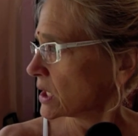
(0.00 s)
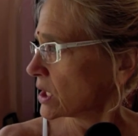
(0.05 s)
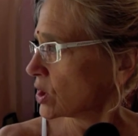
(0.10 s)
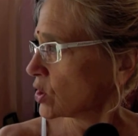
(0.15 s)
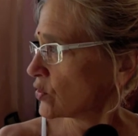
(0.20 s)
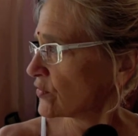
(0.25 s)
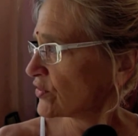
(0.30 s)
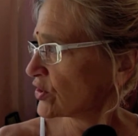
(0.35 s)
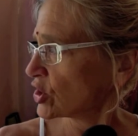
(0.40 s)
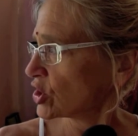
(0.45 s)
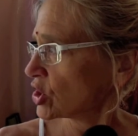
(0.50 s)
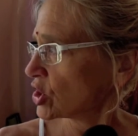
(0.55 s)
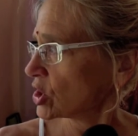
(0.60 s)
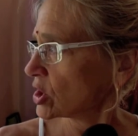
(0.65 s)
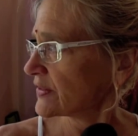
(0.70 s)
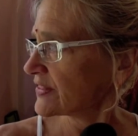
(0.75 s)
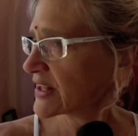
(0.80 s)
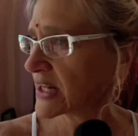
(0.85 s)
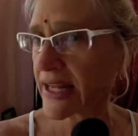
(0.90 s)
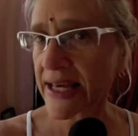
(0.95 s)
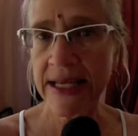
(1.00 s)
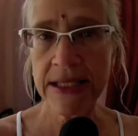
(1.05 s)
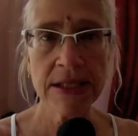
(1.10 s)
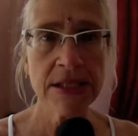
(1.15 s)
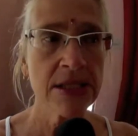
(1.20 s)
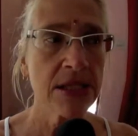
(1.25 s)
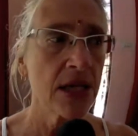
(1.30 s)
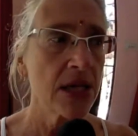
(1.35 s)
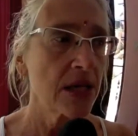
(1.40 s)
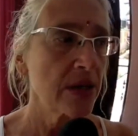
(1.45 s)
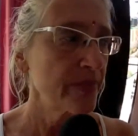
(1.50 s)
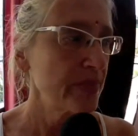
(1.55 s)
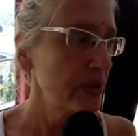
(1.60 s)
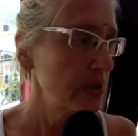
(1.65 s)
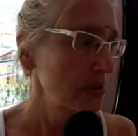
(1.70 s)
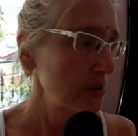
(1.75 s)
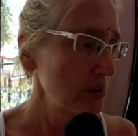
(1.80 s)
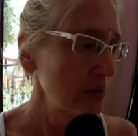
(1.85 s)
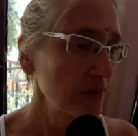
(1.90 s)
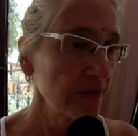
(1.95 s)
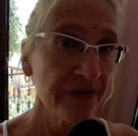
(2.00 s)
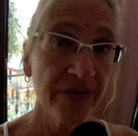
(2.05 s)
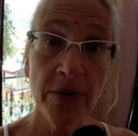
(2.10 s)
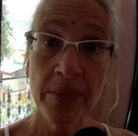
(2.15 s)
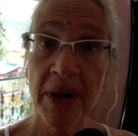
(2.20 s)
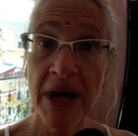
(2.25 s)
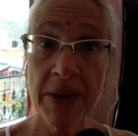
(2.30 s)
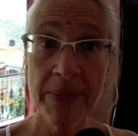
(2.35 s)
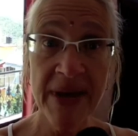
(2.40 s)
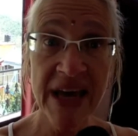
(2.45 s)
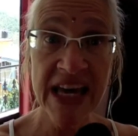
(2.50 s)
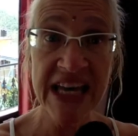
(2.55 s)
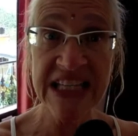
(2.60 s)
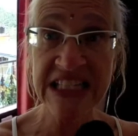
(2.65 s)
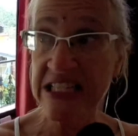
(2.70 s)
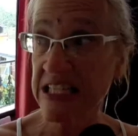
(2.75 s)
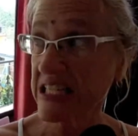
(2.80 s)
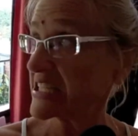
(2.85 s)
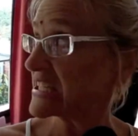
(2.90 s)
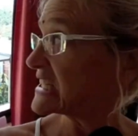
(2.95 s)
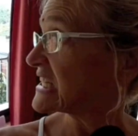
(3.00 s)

over the landscape from my bed.